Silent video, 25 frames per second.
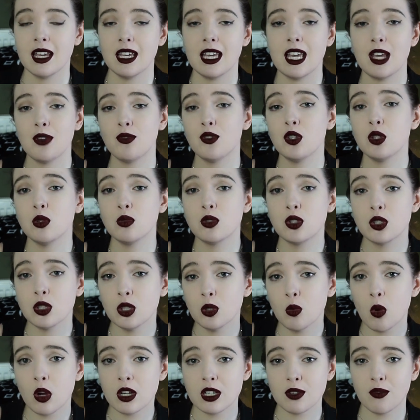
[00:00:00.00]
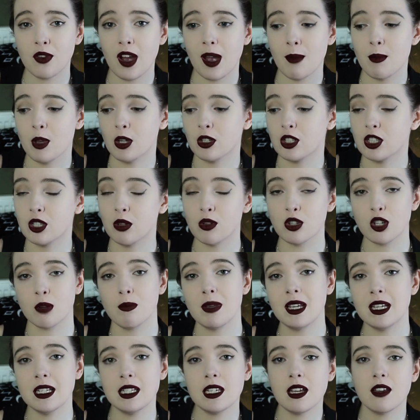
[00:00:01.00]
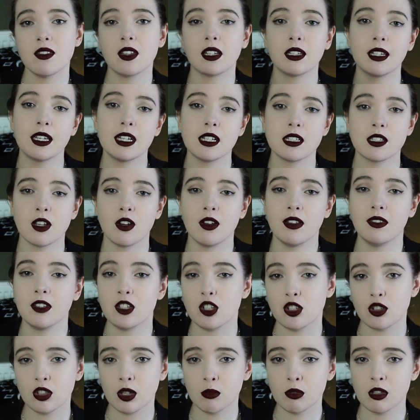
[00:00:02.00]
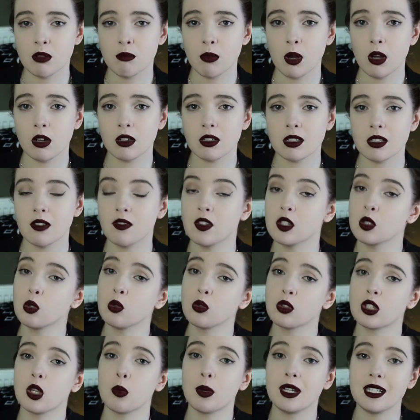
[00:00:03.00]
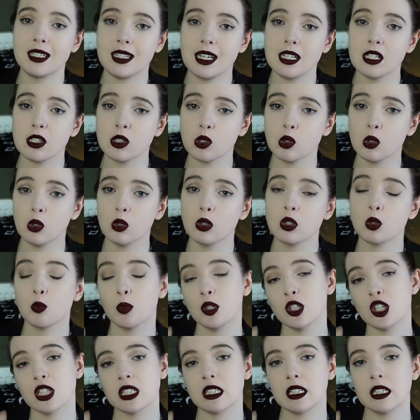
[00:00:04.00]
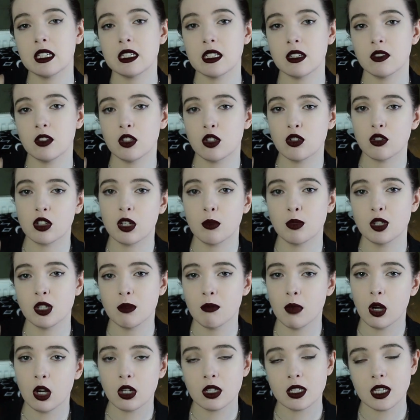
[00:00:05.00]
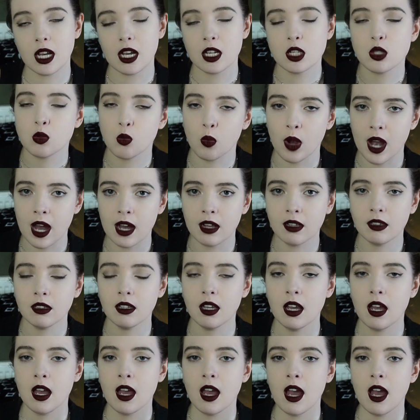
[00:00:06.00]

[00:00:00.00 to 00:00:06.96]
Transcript: If you do want to find me on social media, the links are in the description box. There's also a Discord, which is linked in the description box as well.